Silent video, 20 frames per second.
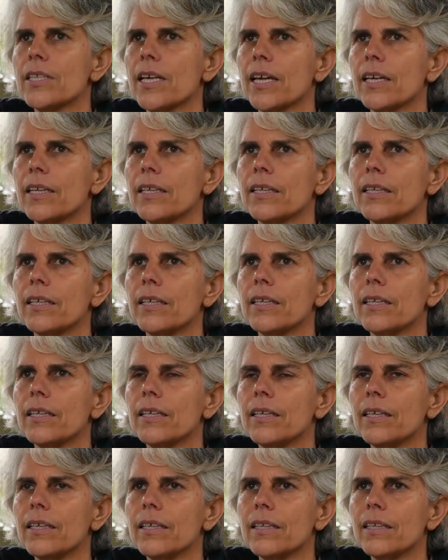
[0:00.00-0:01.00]
that
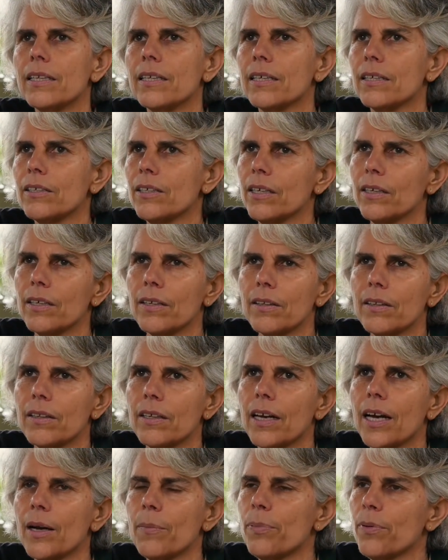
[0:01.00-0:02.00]
the
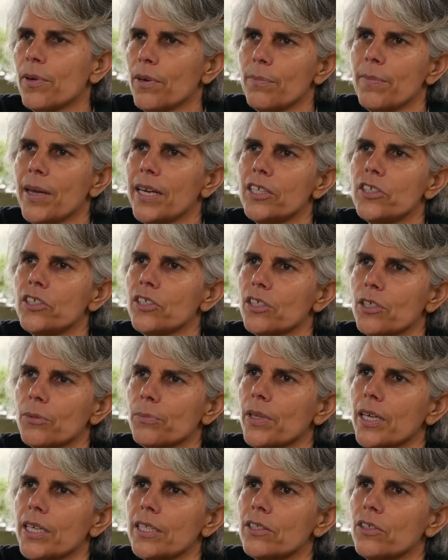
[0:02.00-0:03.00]
AHPRA manages
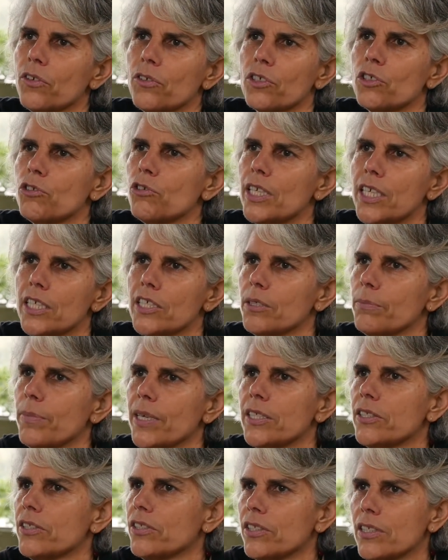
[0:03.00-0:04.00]
complaints on a triaging
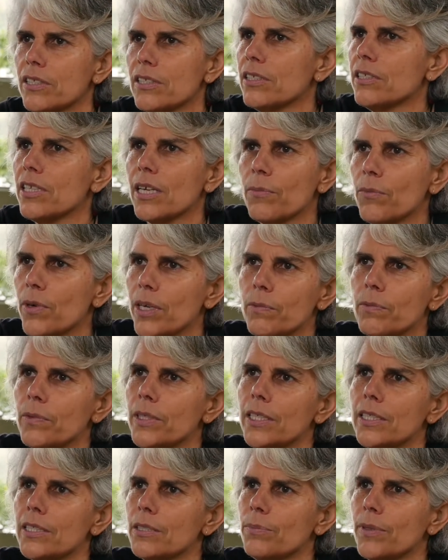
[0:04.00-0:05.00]
basis just the same way
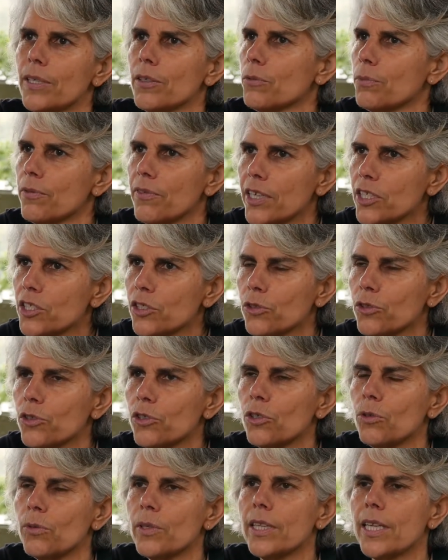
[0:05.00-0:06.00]
we as health professionals
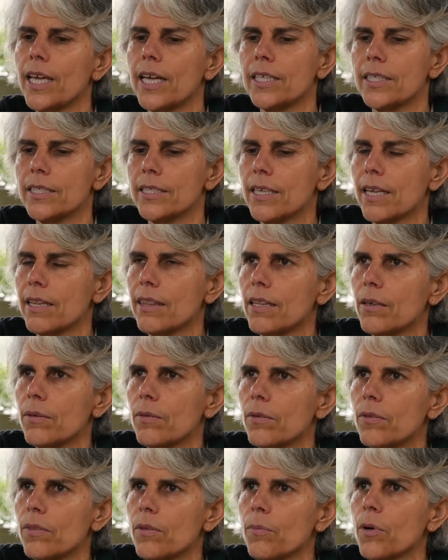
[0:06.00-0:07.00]
do, and that is that
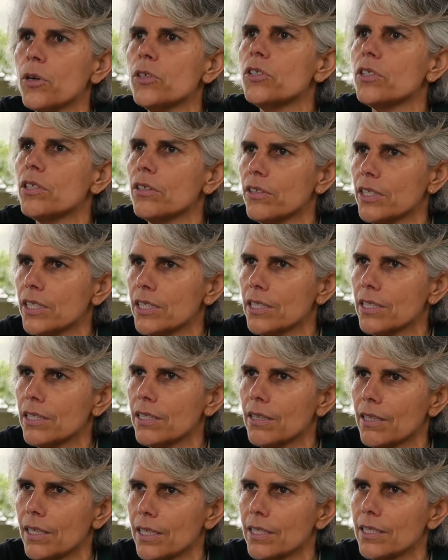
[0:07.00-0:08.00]
the most serious
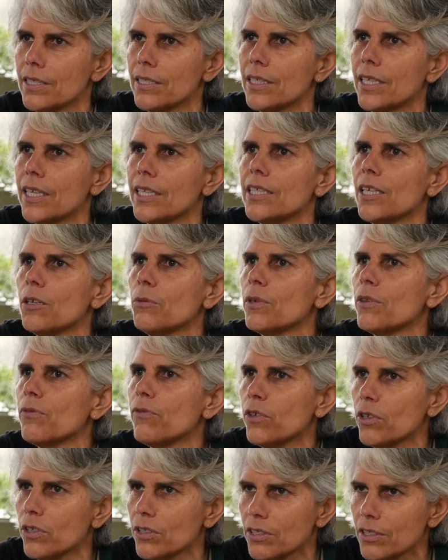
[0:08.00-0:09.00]
things get dealt with
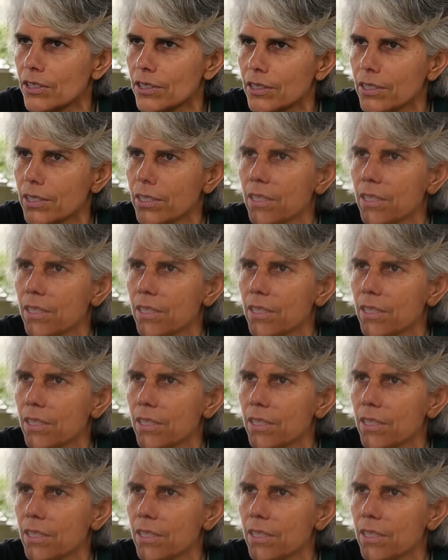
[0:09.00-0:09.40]
first.